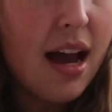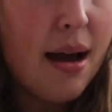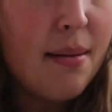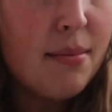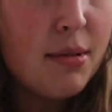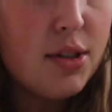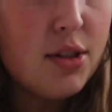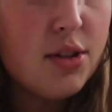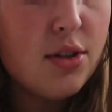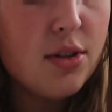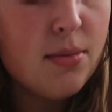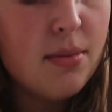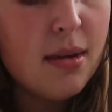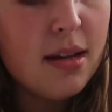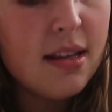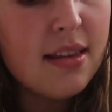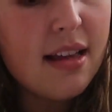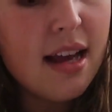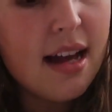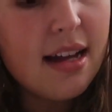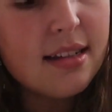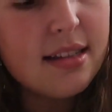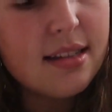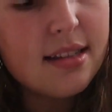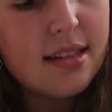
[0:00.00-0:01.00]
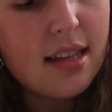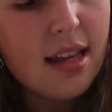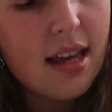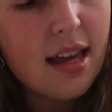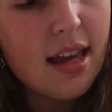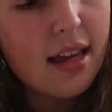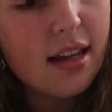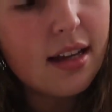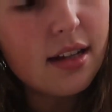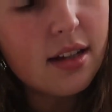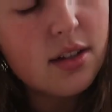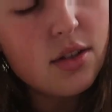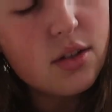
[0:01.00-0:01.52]
I'm assuming that's
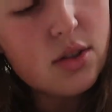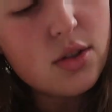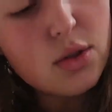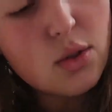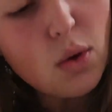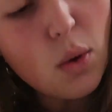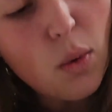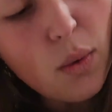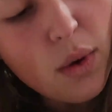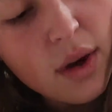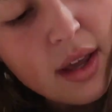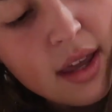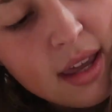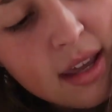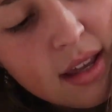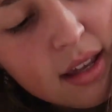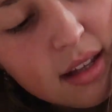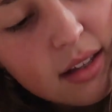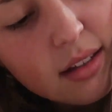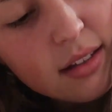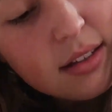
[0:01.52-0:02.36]
like soy?